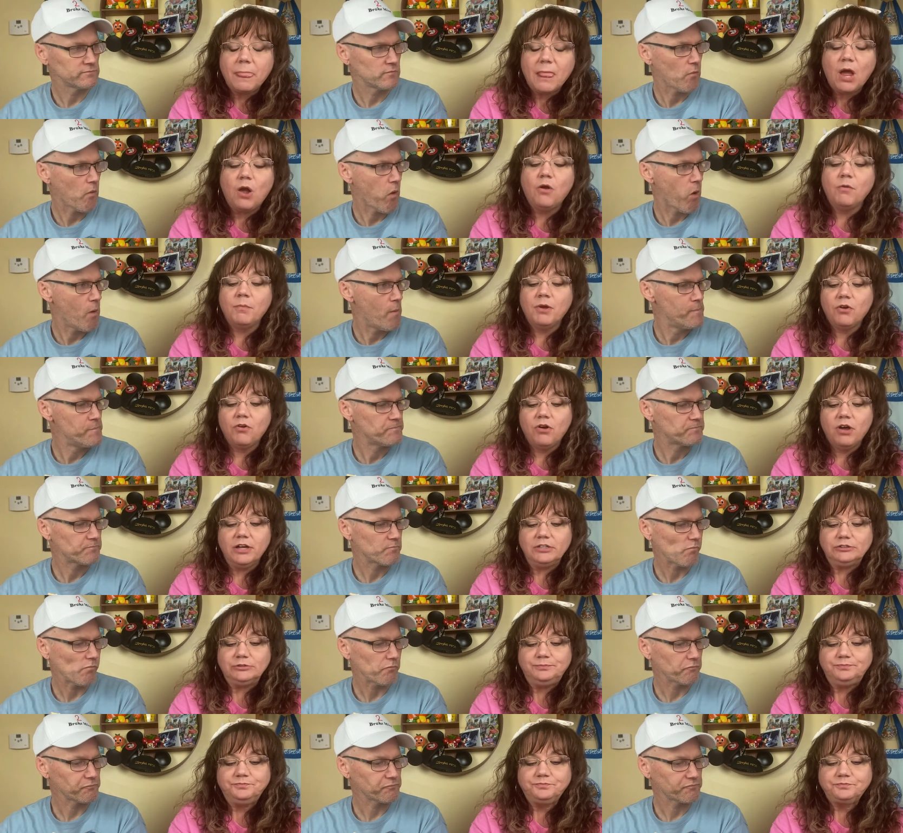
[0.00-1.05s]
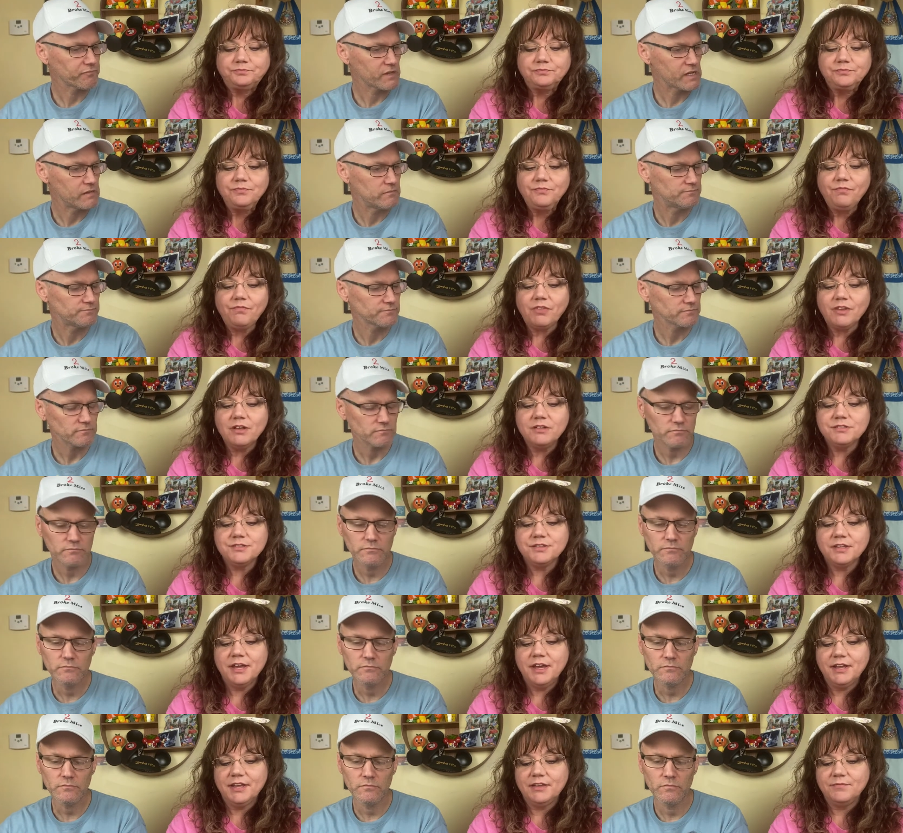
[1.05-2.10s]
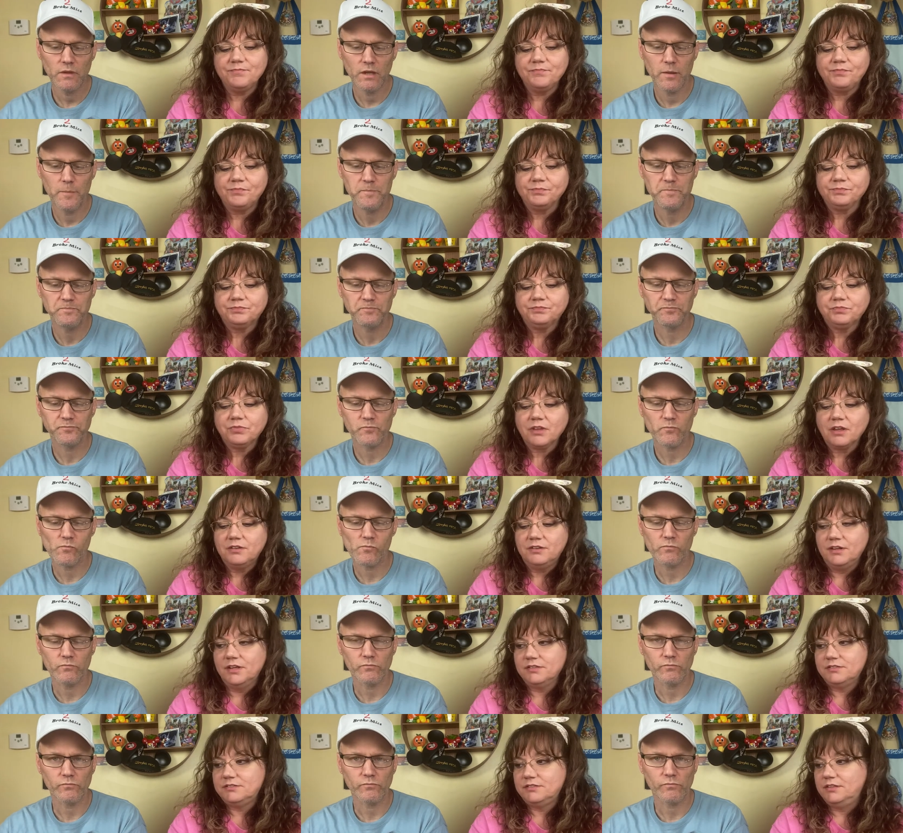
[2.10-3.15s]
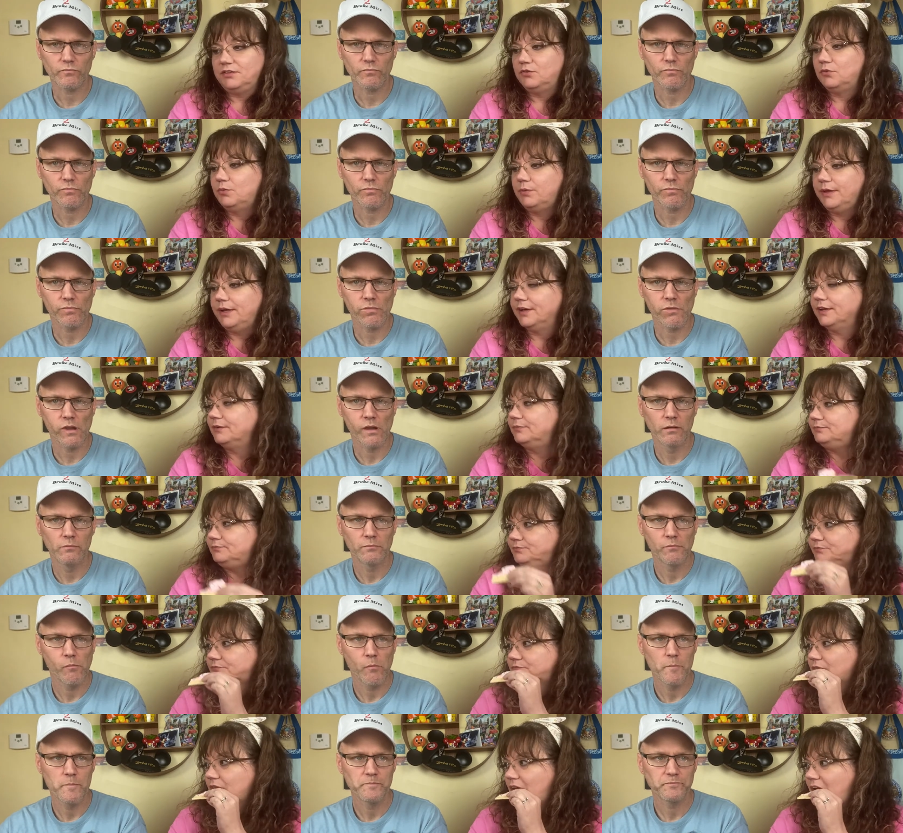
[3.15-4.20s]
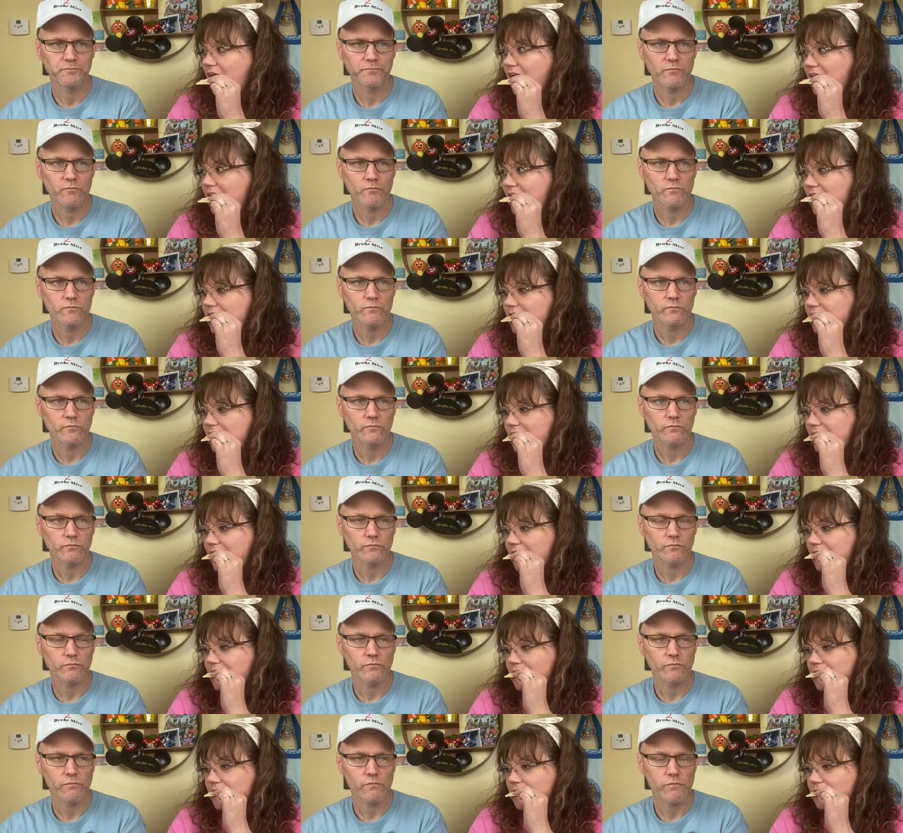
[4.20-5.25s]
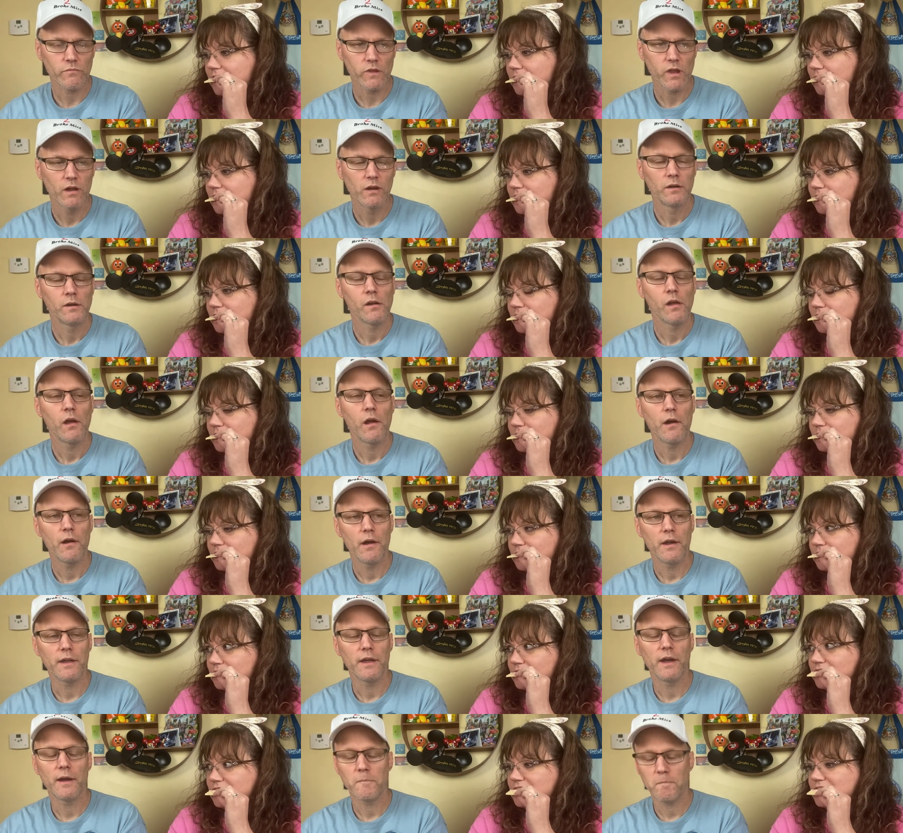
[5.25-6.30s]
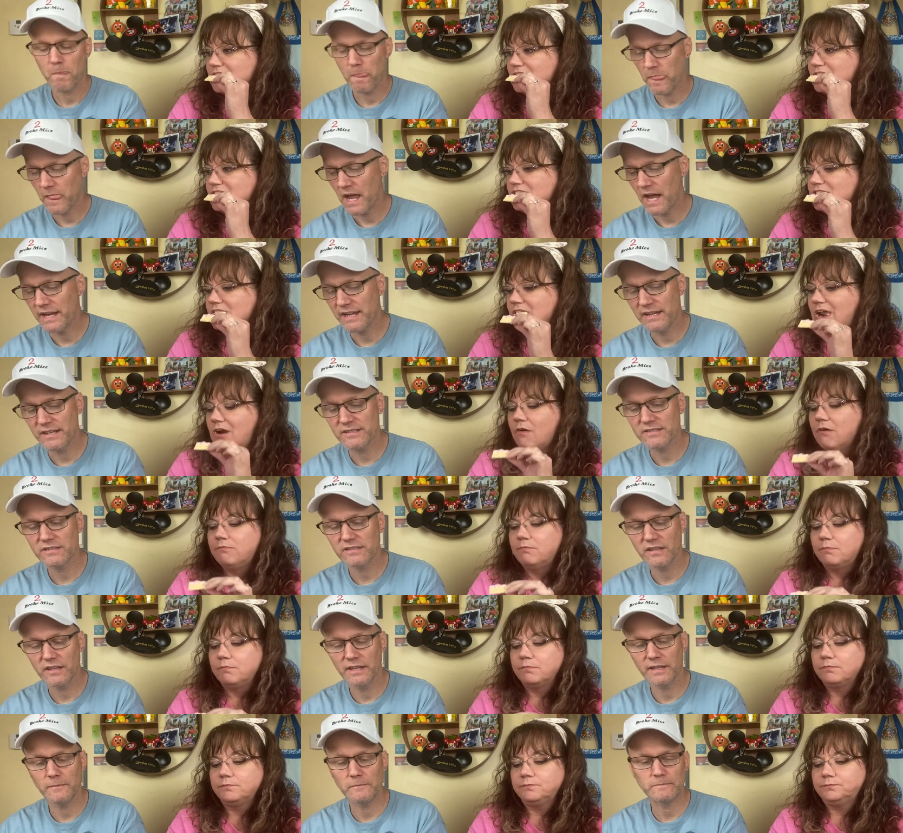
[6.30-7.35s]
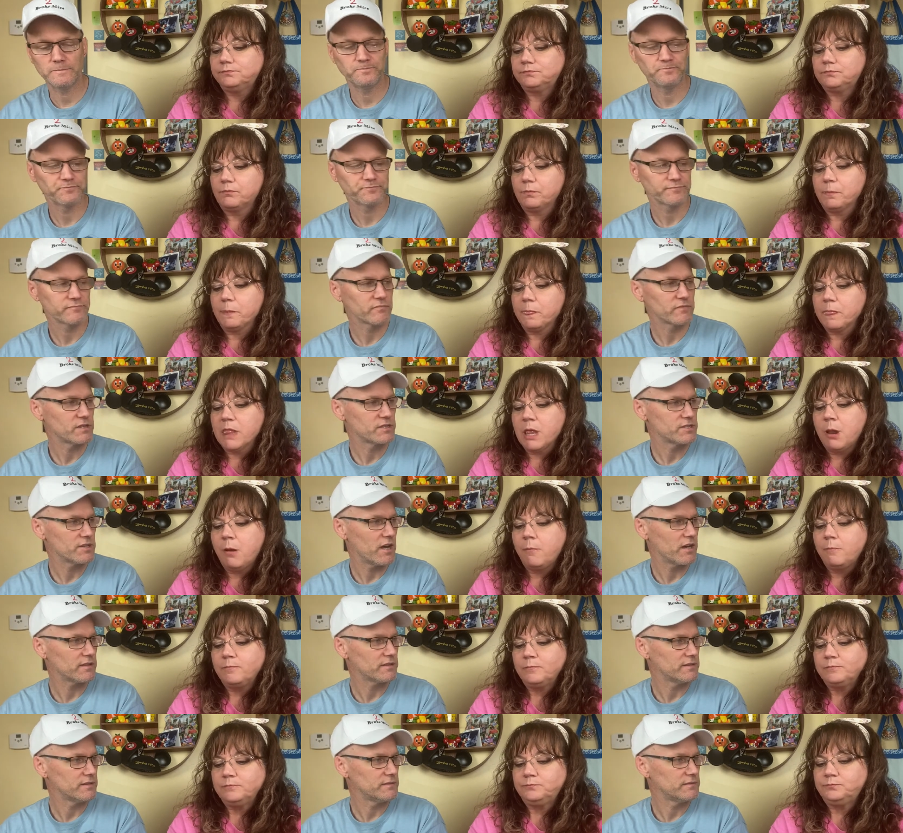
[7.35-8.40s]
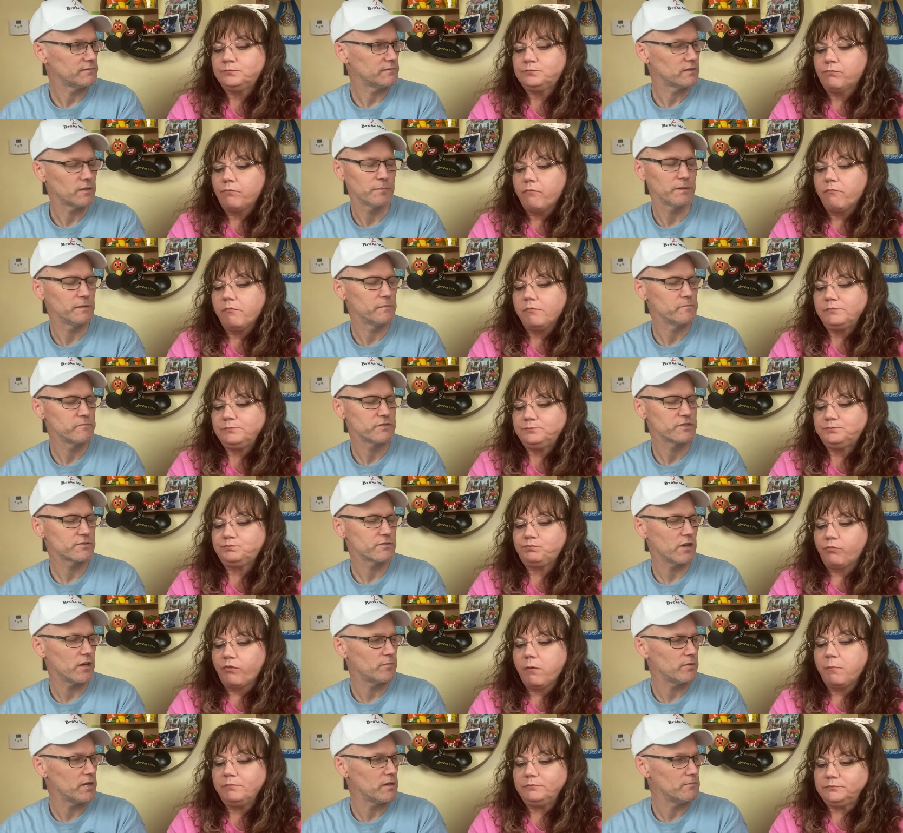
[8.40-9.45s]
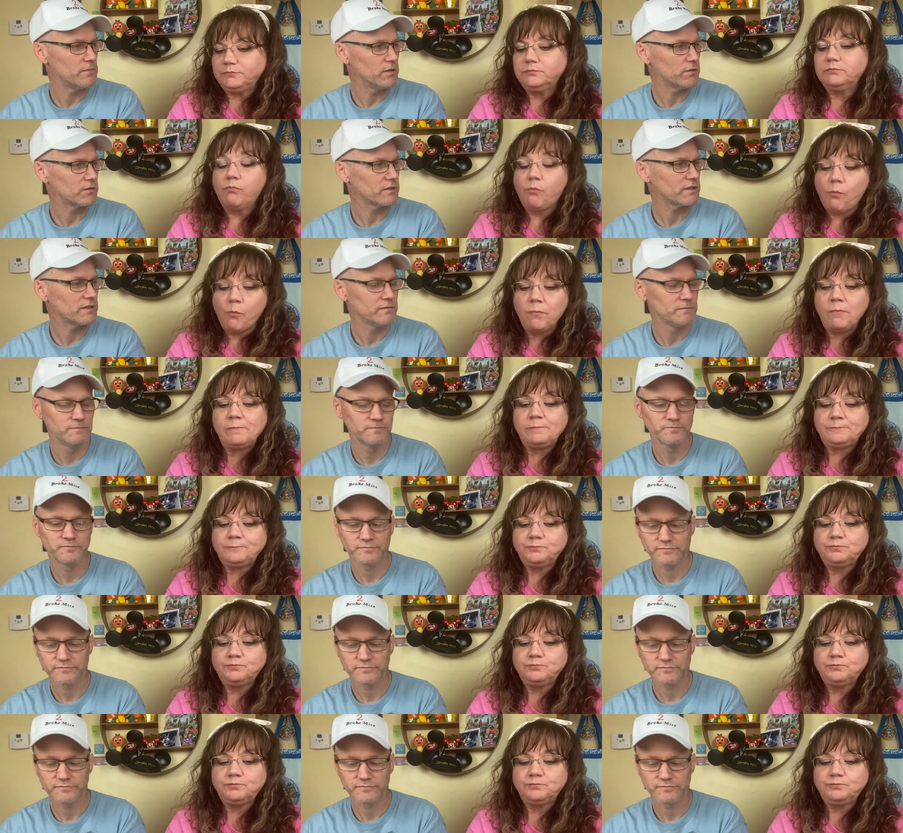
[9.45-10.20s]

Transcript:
Speaker 1: Oh my gosh. It's like nutty quick.
Speaker 2: All right, yeah. I can get a slight chocolate, I mean, strawberry milk. Mm-hmm.